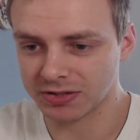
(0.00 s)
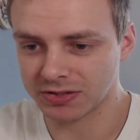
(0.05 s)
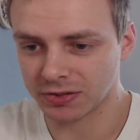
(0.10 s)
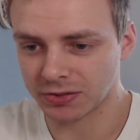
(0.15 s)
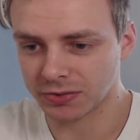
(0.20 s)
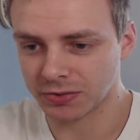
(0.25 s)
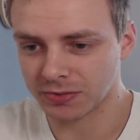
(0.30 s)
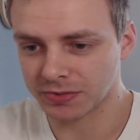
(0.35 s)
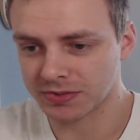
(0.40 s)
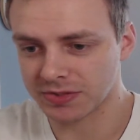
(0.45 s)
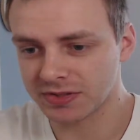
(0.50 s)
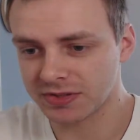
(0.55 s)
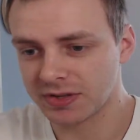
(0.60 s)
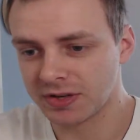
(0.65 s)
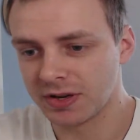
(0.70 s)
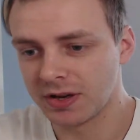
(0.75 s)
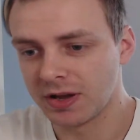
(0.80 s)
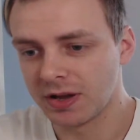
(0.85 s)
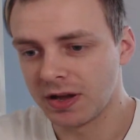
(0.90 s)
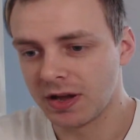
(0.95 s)
McDonald's
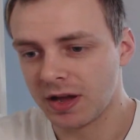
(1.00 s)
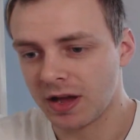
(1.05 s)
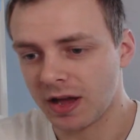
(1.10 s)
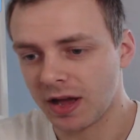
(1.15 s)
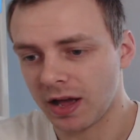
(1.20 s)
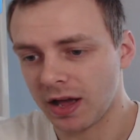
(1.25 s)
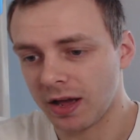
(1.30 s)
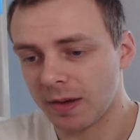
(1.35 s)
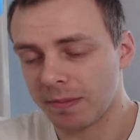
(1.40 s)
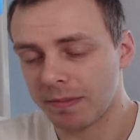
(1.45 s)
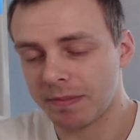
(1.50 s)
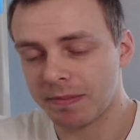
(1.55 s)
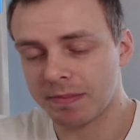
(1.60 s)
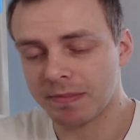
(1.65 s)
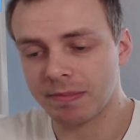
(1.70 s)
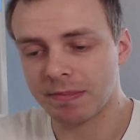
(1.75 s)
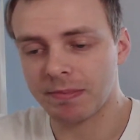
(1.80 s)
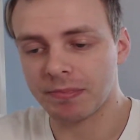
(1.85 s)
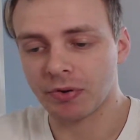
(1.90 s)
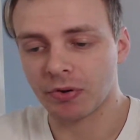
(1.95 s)

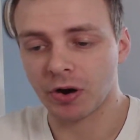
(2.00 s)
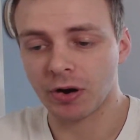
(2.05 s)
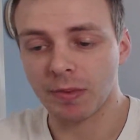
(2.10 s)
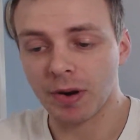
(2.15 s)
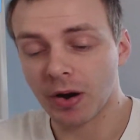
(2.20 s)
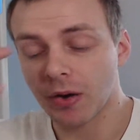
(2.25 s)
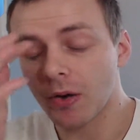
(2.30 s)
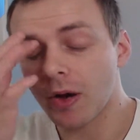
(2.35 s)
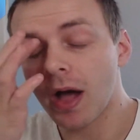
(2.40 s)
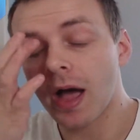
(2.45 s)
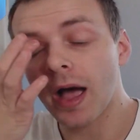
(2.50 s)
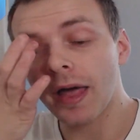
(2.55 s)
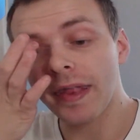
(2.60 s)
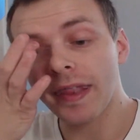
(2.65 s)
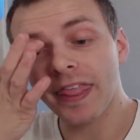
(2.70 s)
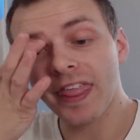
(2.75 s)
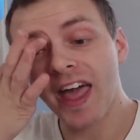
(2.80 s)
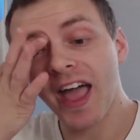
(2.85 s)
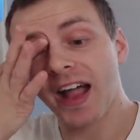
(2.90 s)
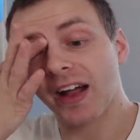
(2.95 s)
promo,
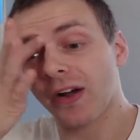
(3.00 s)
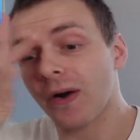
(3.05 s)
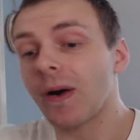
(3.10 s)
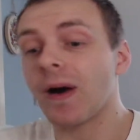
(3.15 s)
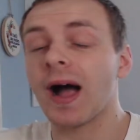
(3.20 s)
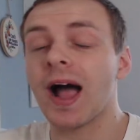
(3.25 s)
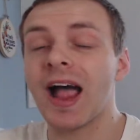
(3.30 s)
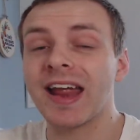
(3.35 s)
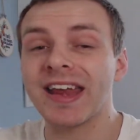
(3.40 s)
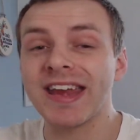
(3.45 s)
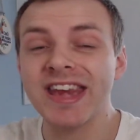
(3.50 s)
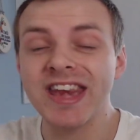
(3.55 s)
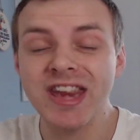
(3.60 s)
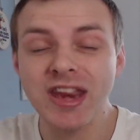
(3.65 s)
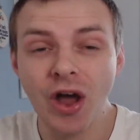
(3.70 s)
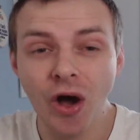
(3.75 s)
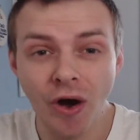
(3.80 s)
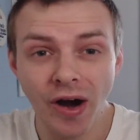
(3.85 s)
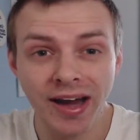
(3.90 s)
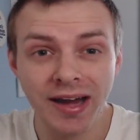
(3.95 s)
and that got a
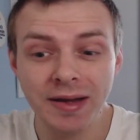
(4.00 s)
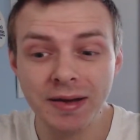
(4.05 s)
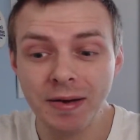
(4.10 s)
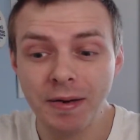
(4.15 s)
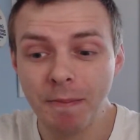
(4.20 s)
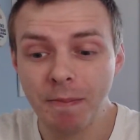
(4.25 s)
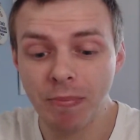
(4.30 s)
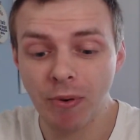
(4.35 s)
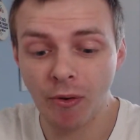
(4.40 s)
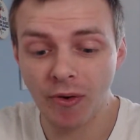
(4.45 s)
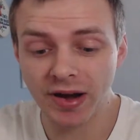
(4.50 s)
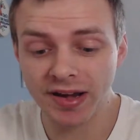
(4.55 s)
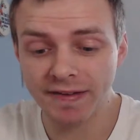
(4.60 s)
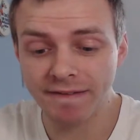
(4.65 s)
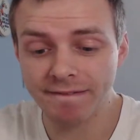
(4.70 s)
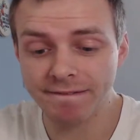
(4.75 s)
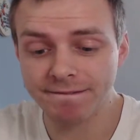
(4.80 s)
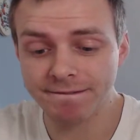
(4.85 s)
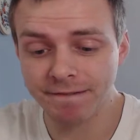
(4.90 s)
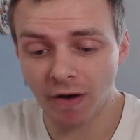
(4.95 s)

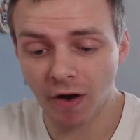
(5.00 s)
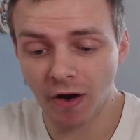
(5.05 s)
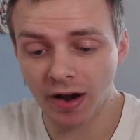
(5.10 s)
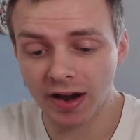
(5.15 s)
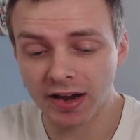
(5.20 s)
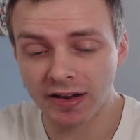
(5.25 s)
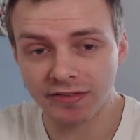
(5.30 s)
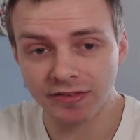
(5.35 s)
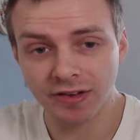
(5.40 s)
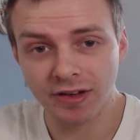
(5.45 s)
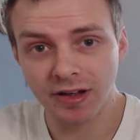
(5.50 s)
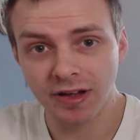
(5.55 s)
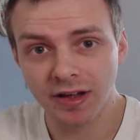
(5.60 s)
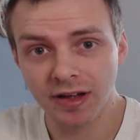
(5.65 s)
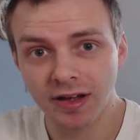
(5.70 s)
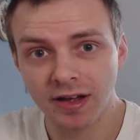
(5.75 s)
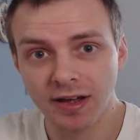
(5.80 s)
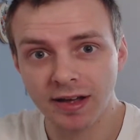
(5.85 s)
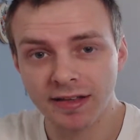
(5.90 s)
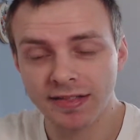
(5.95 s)
9.5.
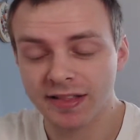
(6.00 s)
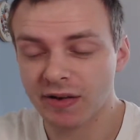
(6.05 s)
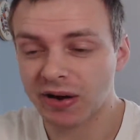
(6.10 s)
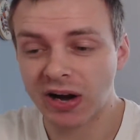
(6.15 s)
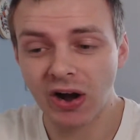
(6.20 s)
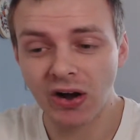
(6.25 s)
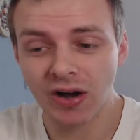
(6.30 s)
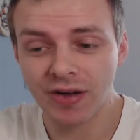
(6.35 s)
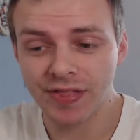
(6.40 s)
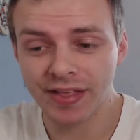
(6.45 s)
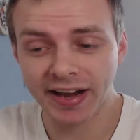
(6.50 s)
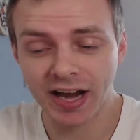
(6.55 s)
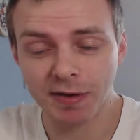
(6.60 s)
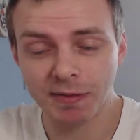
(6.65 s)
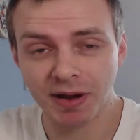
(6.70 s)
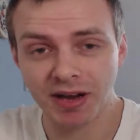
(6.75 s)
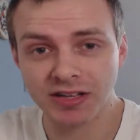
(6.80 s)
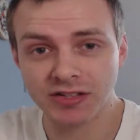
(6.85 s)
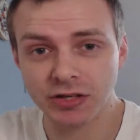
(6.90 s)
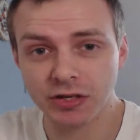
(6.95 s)
Now, a card that
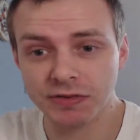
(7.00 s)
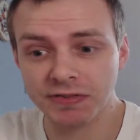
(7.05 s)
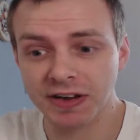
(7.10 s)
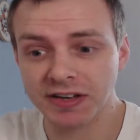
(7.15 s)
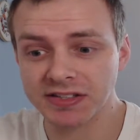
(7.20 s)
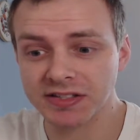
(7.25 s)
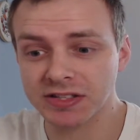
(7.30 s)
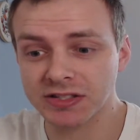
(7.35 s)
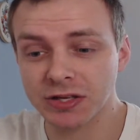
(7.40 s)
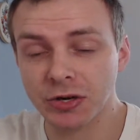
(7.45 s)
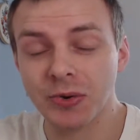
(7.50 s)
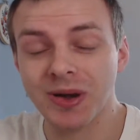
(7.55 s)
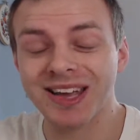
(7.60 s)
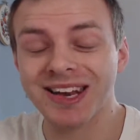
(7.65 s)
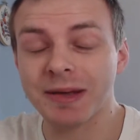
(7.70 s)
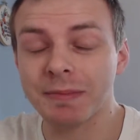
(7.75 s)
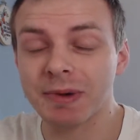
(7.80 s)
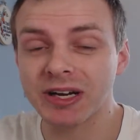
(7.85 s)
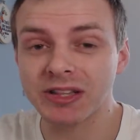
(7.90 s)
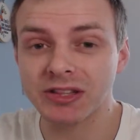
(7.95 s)
came out in 2002
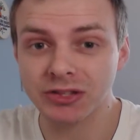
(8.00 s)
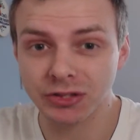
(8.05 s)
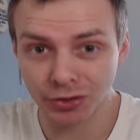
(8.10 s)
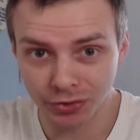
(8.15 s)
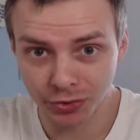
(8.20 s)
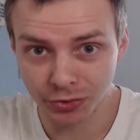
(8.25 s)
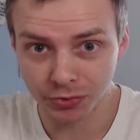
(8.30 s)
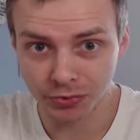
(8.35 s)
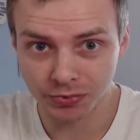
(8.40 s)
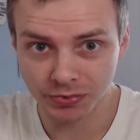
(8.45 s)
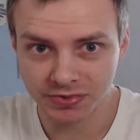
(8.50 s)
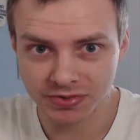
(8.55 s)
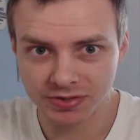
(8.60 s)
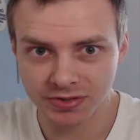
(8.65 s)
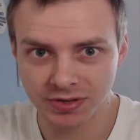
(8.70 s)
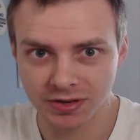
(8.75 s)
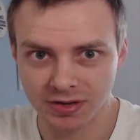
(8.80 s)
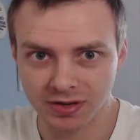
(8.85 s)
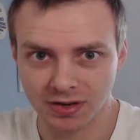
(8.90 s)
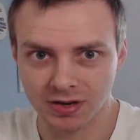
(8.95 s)
in a
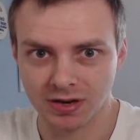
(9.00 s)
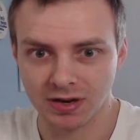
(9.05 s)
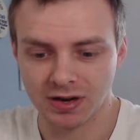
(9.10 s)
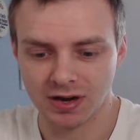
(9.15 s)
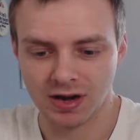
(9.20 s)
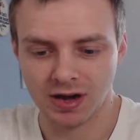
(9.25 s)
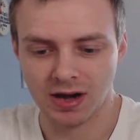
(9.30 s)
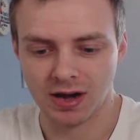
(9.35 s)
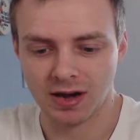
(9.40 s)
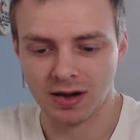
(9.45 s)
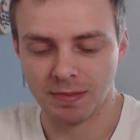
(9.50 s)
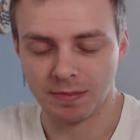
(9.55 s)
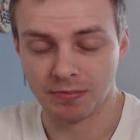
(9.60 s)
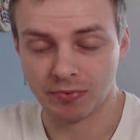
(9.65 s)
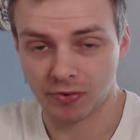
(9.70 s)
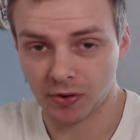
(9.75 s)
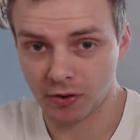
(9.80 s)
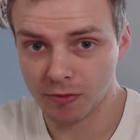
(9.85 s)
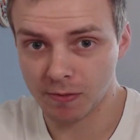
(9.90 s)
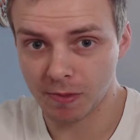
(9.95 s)
McDonald's
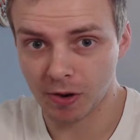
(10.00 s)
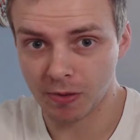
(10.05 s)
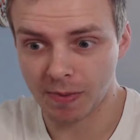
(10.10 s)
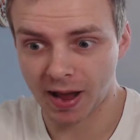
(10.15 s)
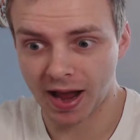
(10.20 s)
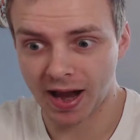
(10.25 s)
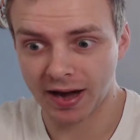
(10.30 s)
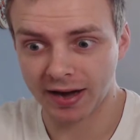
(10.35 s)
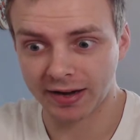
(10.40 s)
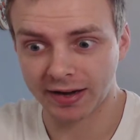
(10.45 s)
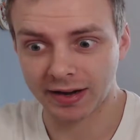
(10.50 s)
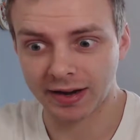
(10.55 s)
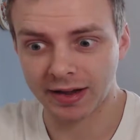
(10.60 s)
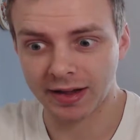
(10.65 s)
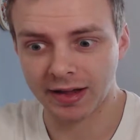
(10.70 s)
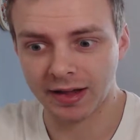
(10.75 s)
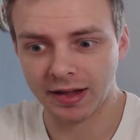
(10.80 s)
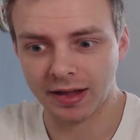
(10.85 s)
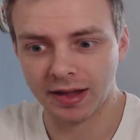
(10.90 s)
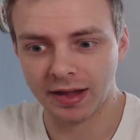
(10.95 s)
promo pack
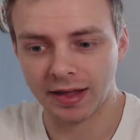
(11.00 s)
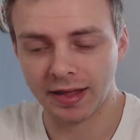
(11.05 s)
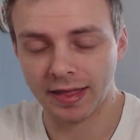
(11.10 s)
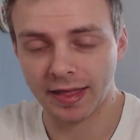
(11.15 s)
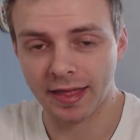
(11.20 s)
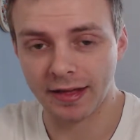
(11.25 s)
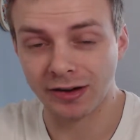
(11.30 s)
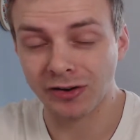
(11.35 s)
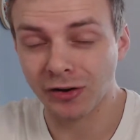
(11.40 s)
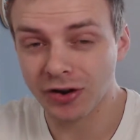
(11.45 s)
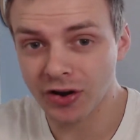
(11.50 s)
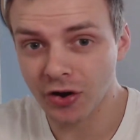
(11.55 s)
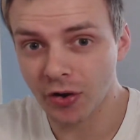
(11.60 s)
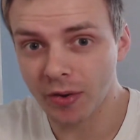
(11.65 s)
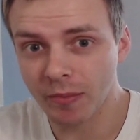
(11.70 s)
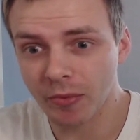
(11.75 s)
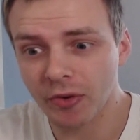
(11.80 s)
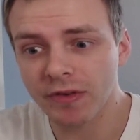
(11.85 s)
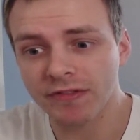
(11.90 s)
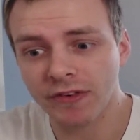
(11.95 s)
got a
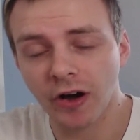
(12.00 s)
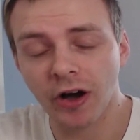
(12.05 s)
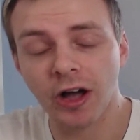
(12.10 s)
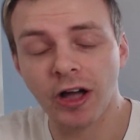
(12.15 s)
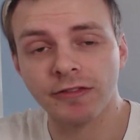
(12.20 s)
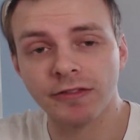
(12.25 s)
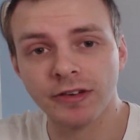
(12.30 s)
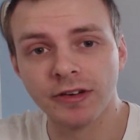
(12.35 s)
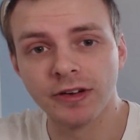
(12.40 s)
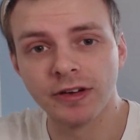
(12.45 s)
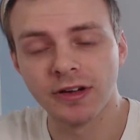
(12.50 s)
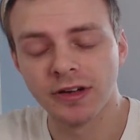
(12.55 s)
9.5,